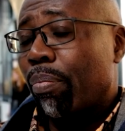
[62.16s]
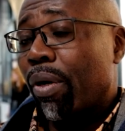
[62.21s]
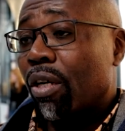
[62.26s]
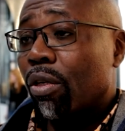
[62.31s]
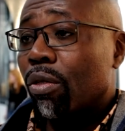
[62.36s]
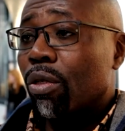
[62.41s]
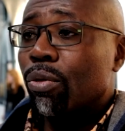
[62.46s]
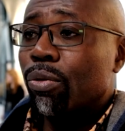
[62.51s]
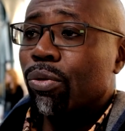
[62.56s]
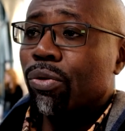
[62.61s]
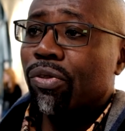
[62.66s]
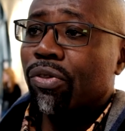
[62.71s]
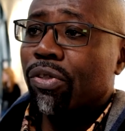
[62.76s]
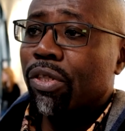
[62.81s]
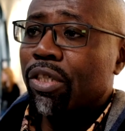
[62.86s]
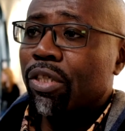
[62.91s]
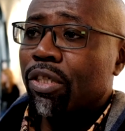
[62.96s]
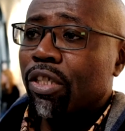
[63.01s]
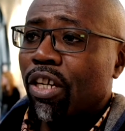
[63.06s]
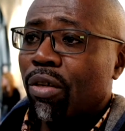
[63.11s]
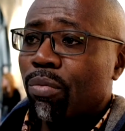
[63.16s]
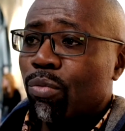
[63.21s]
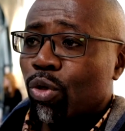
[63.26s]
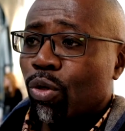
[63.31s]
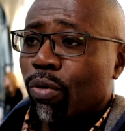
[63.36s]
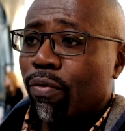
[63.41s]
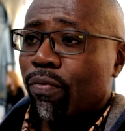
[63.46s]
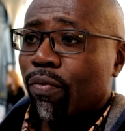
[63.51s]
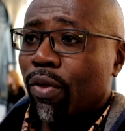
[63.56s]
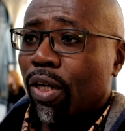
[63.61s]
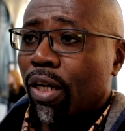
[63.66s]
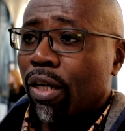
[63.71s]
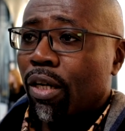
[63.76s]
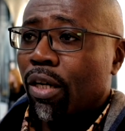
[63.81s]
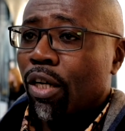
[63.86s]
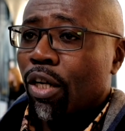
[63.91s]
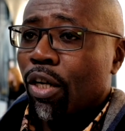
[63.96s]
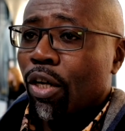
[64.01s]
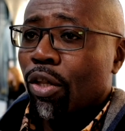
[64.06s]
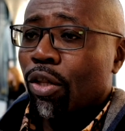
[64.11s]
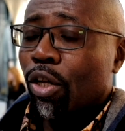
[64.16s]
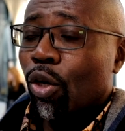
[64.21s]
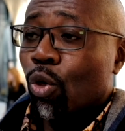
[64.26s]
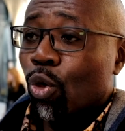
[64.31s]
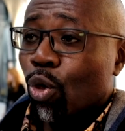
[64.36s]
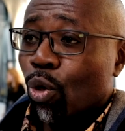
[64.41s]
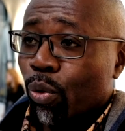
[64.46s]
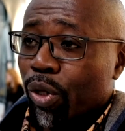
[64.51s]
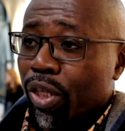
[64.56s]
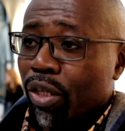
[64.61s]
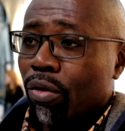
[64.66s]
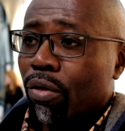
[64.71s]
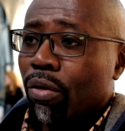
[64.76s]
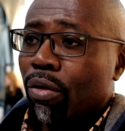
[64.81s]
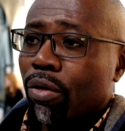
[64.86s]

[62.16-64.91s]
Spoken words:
parallels in terms of the growing